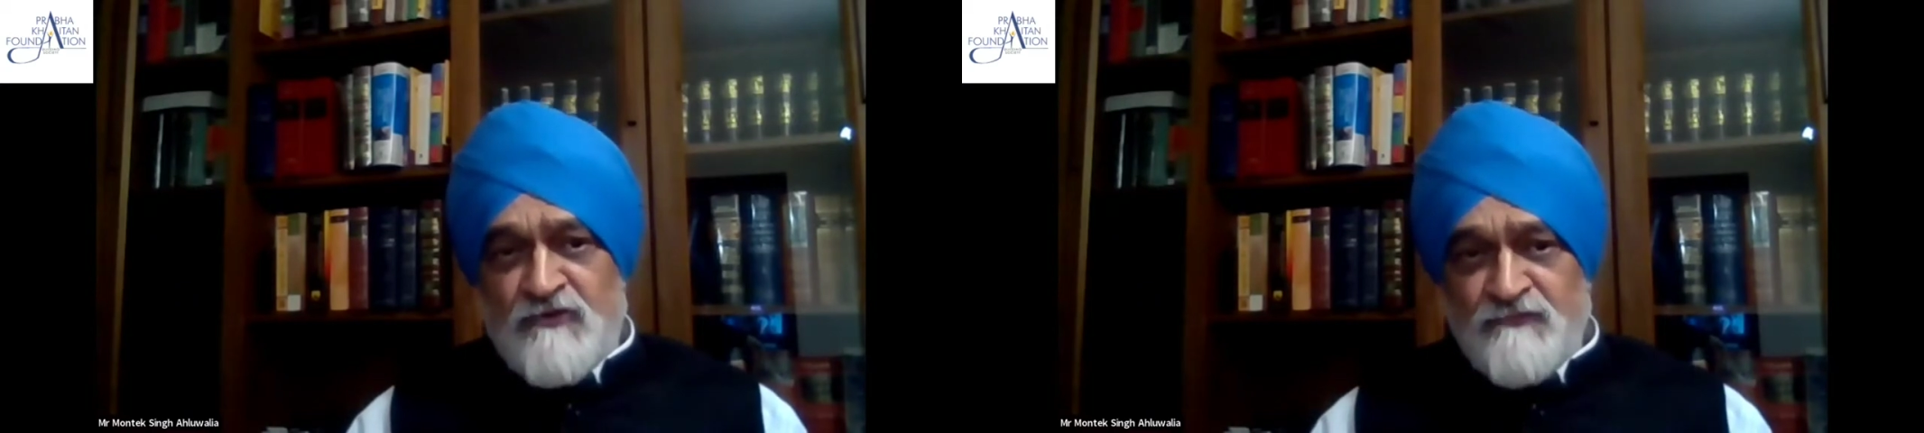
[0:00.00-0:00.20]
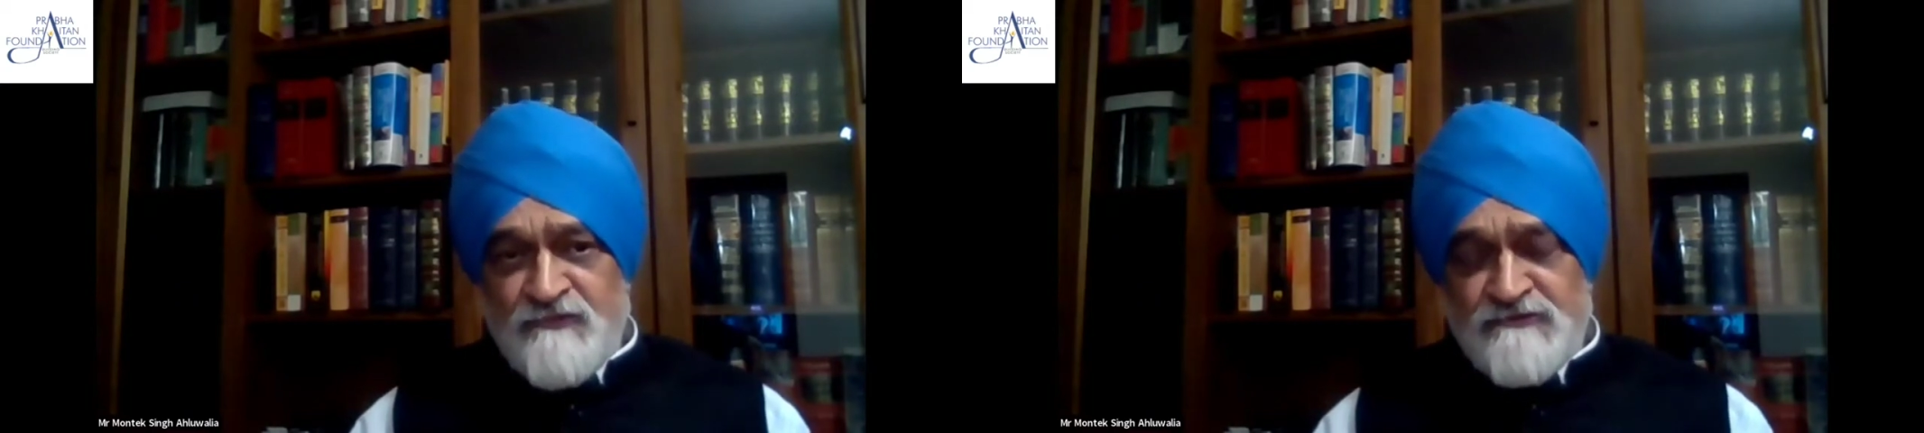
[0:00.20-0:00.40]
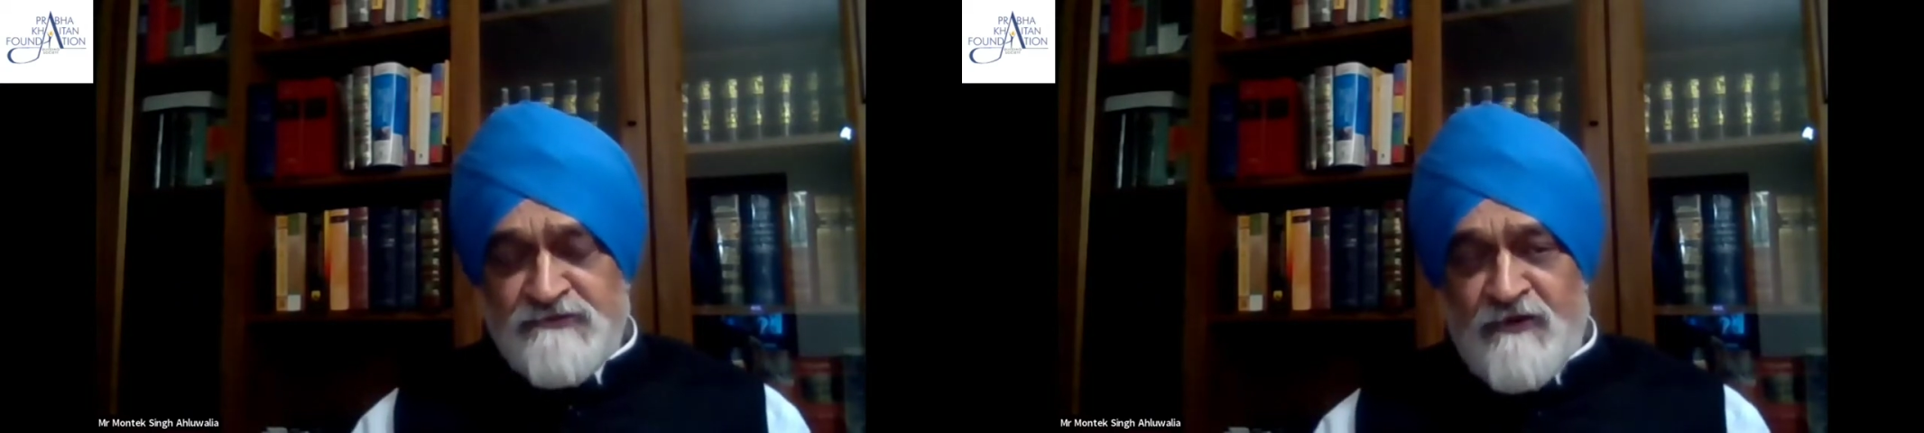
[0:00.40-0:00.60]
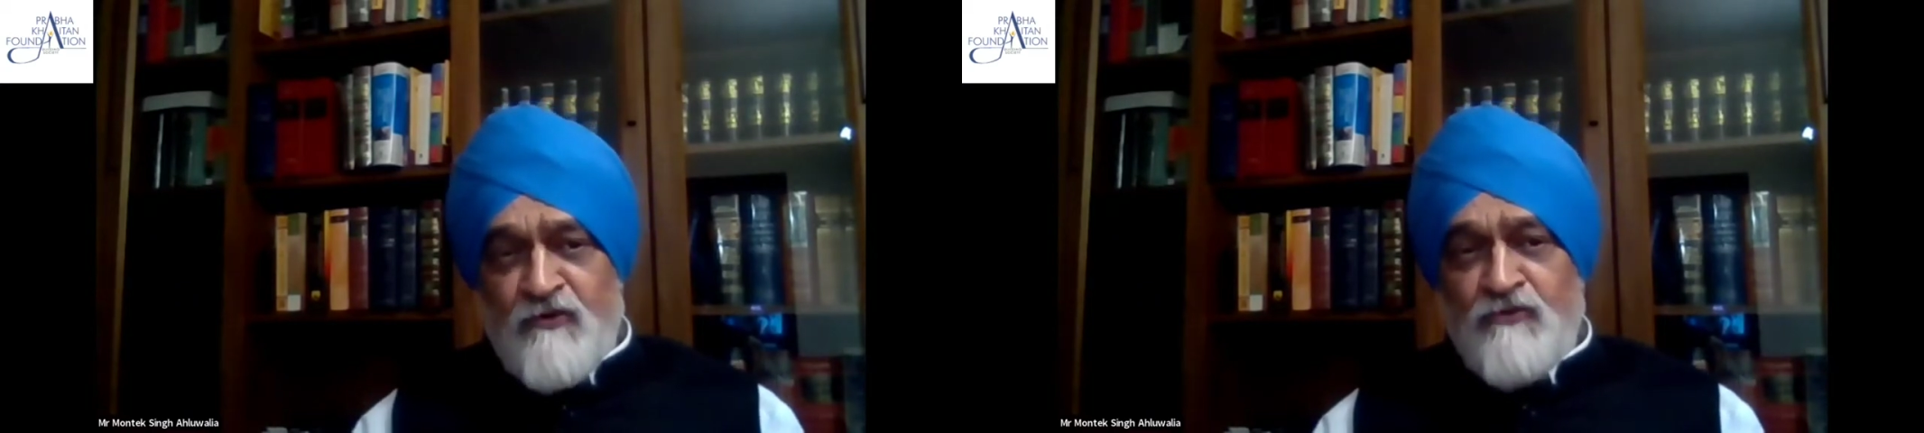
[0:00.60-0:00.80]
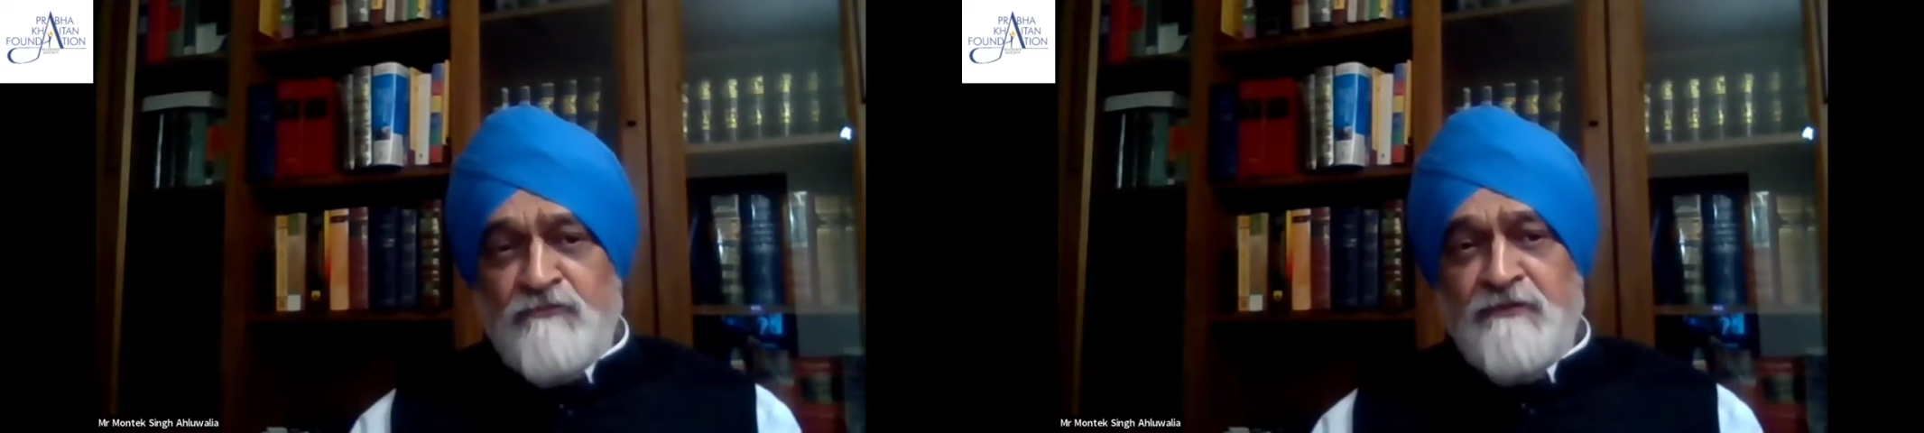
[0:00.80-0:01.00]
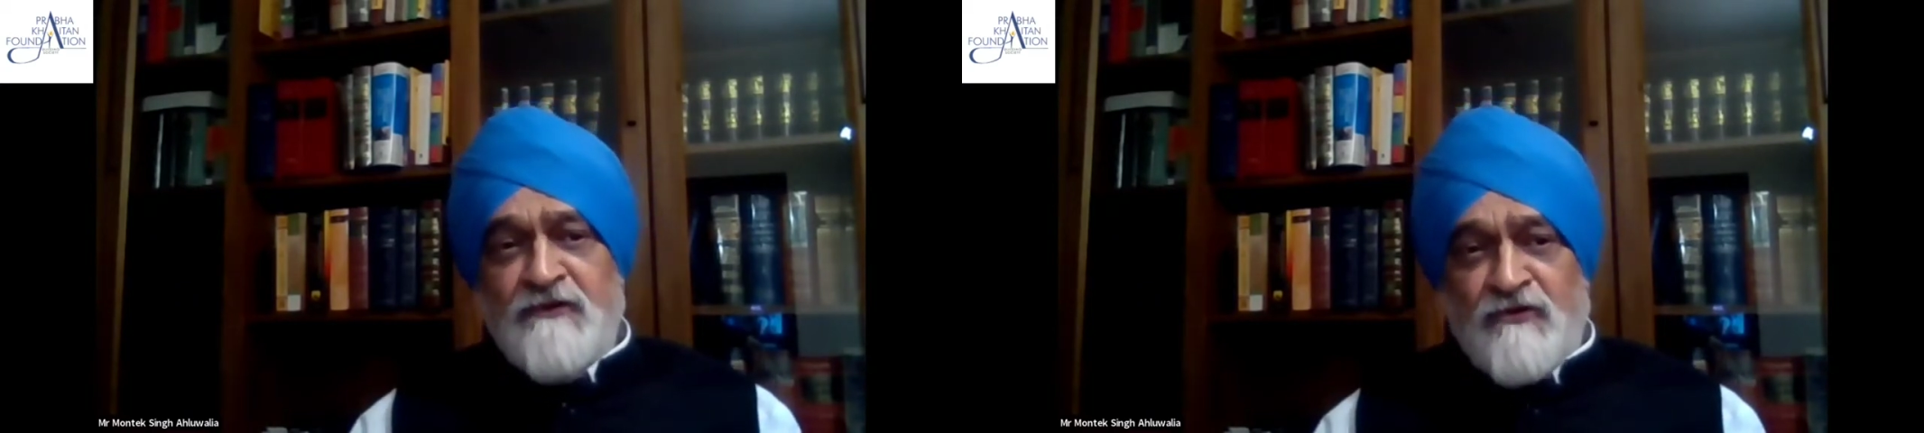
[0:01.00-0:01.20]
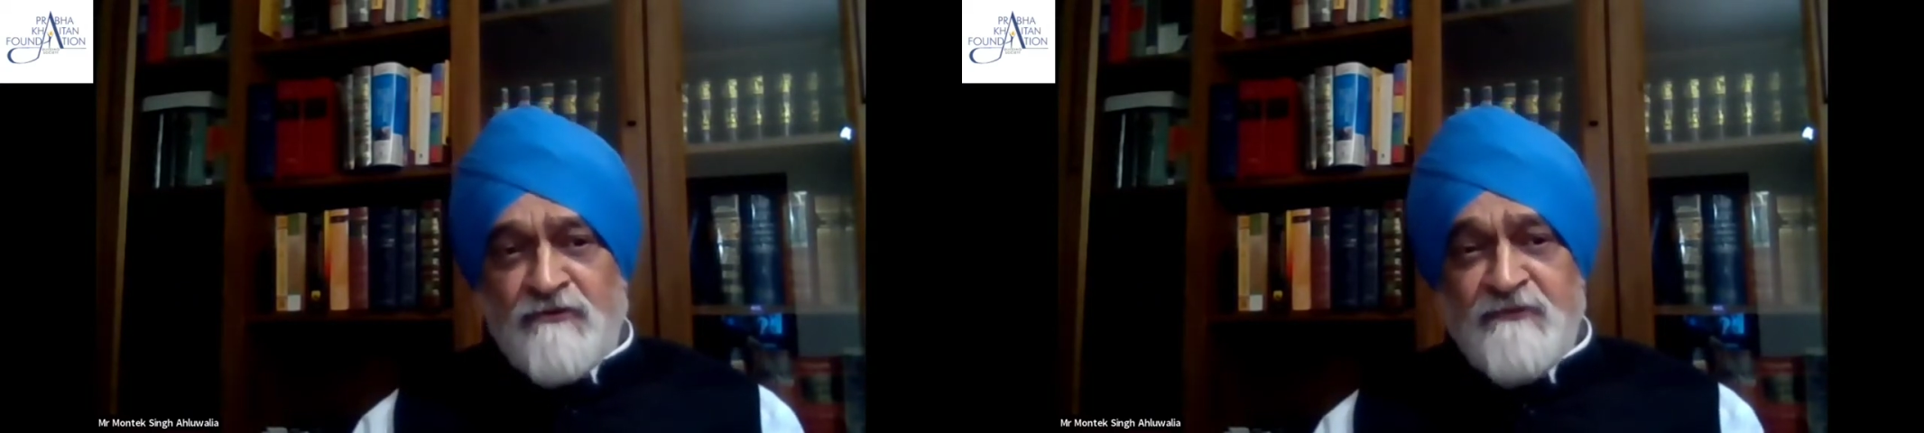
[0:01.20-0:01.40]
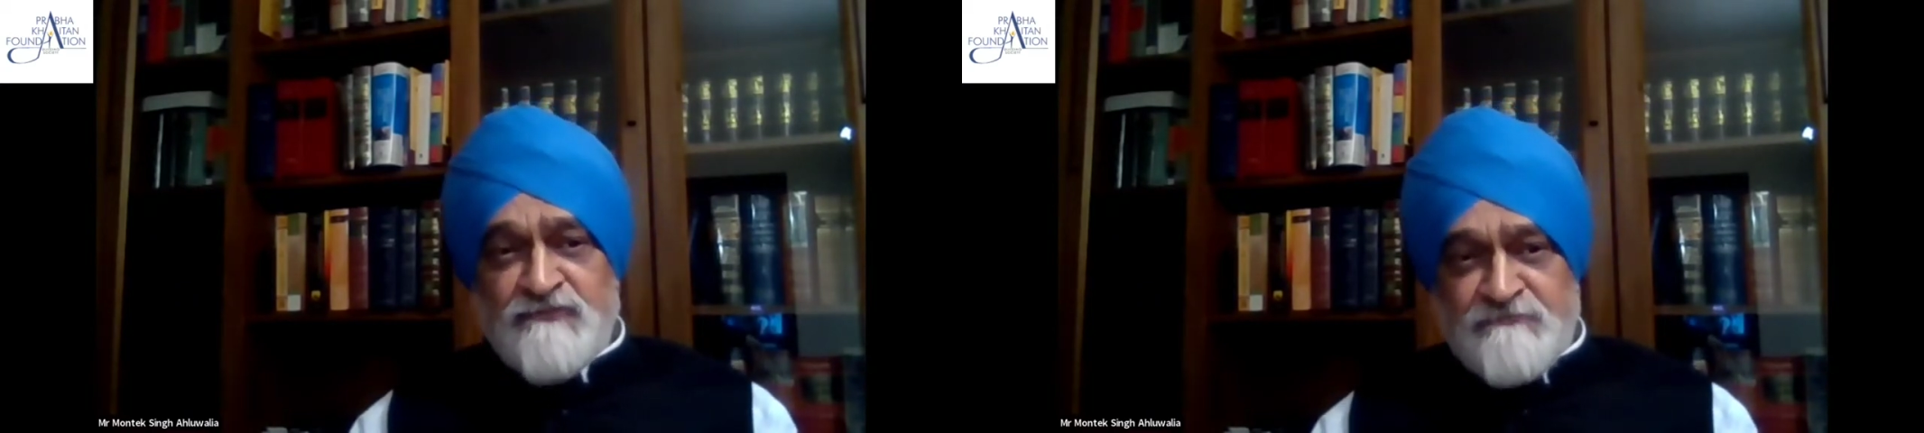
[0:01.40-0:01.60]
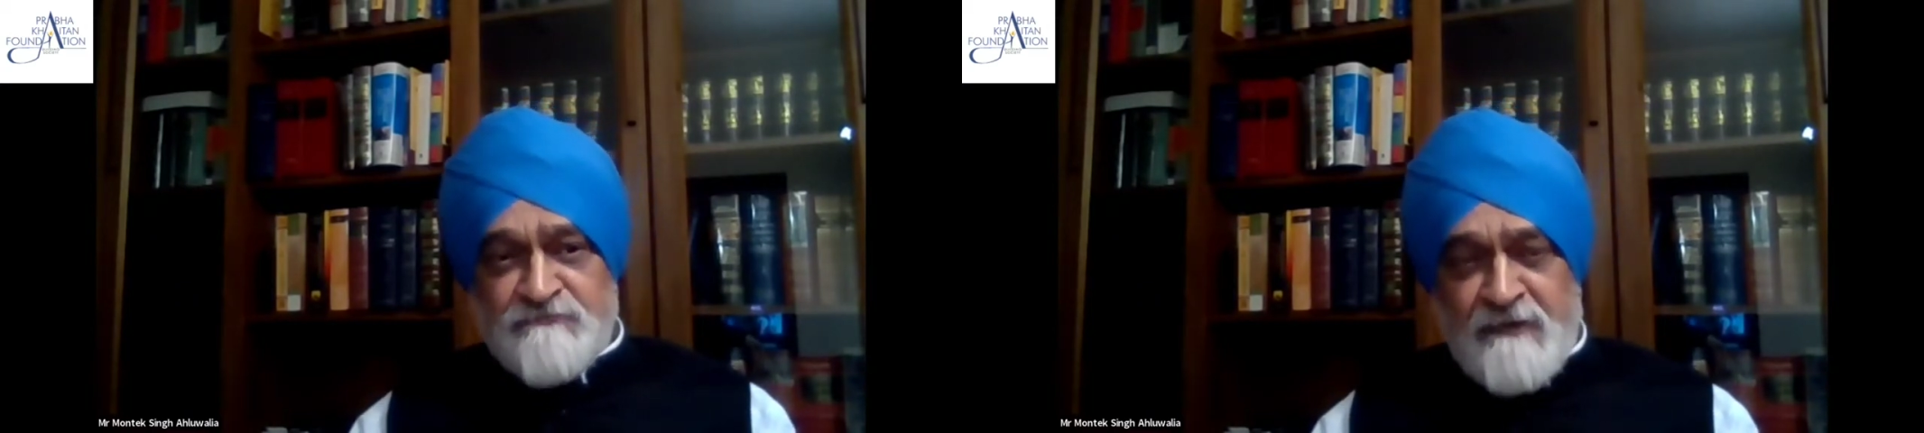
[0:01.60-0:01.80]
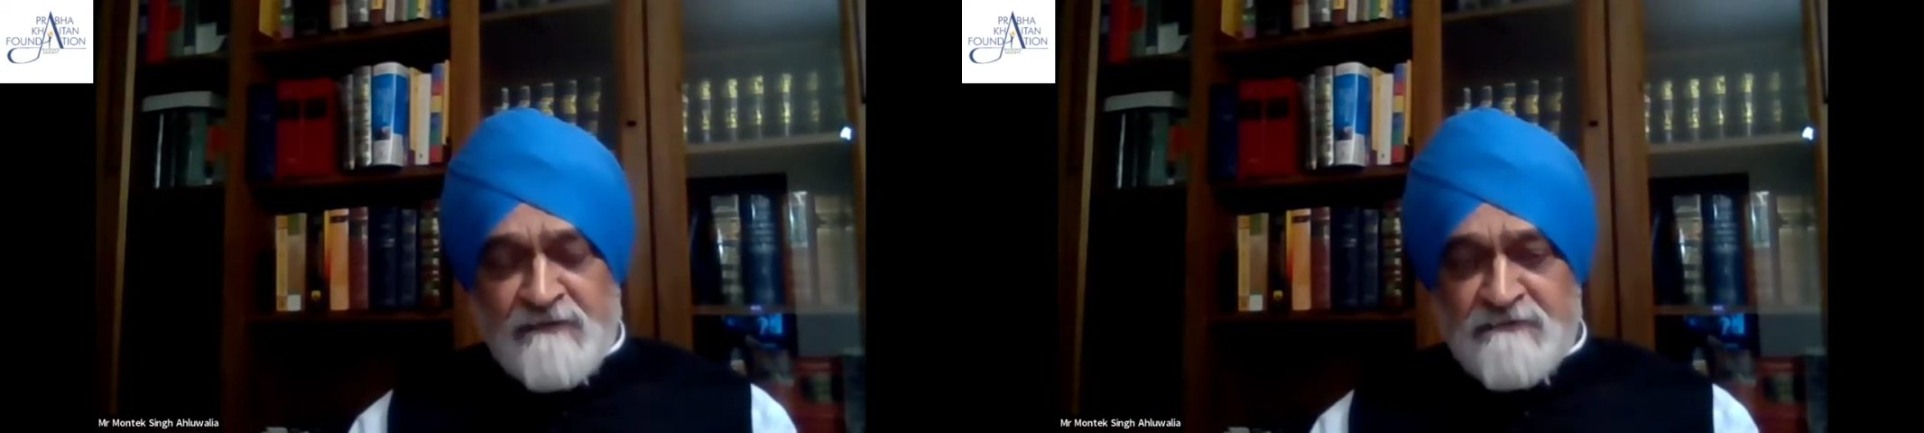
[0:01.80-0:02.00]
on which the global economy was
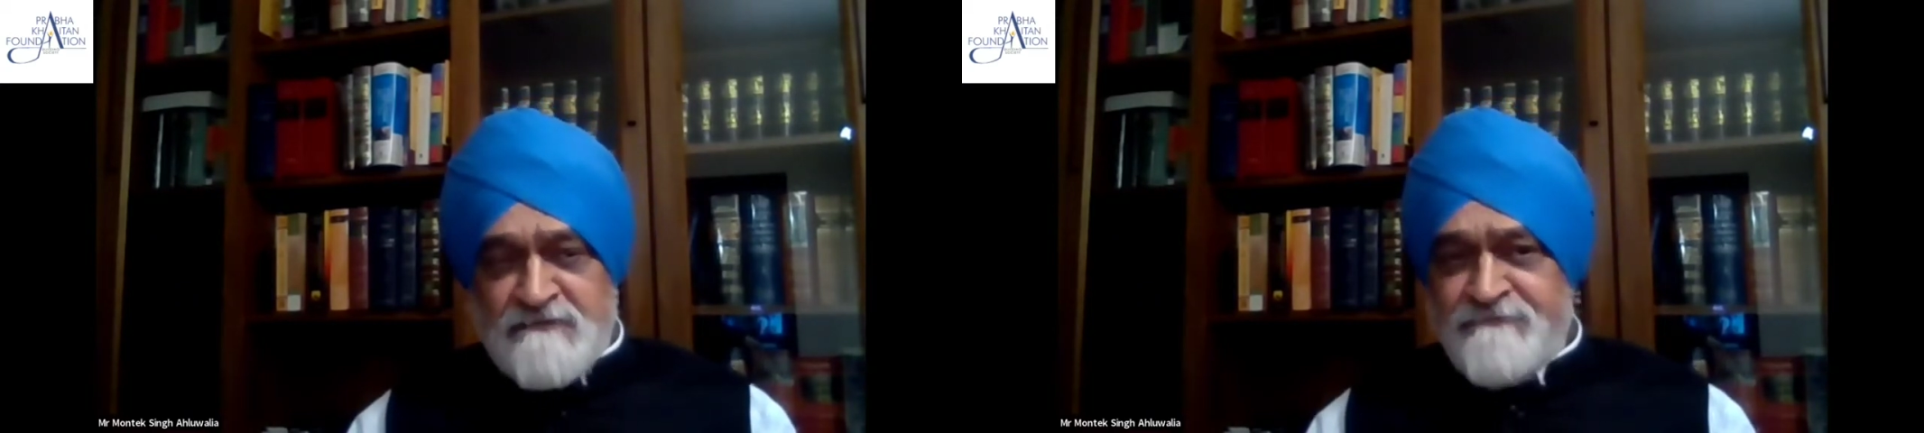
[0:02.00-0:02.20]
built